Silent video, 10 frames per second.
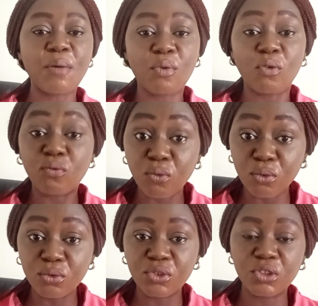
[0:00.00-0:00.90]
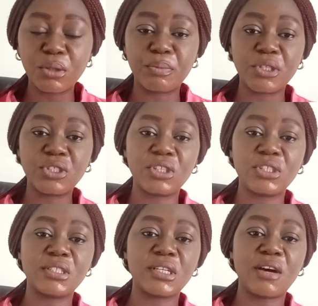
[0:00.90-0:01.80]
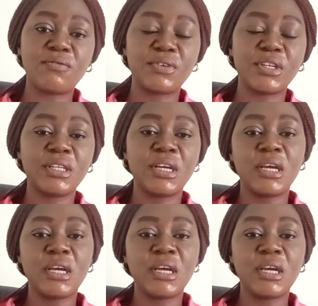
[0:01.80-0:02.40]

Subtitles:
type of wound the patient is having,